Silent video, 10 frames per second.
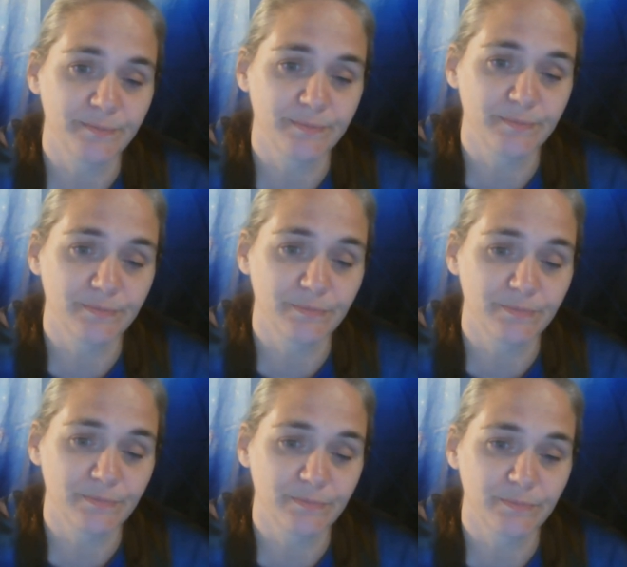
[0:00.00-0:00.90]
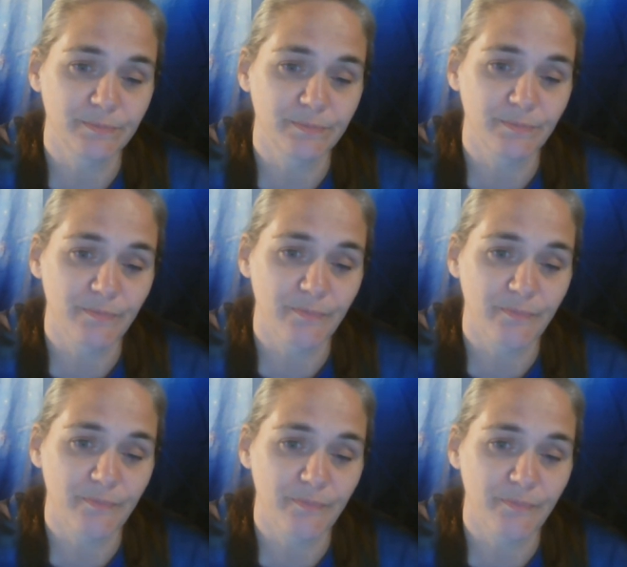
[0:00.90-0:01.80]

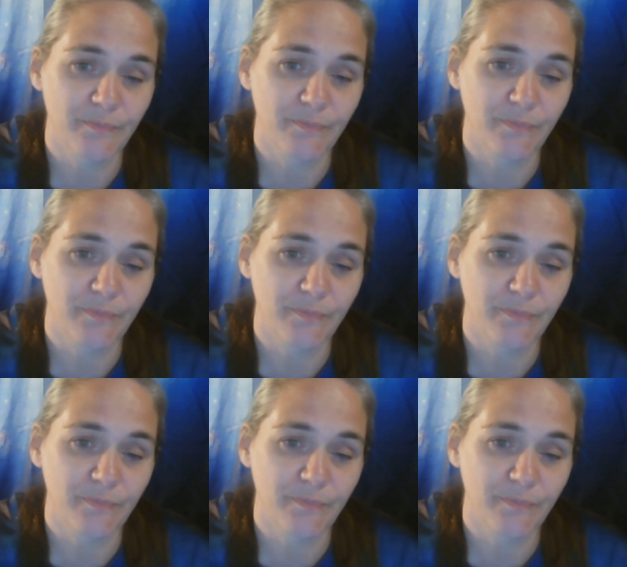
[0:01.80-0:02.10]
[no speech]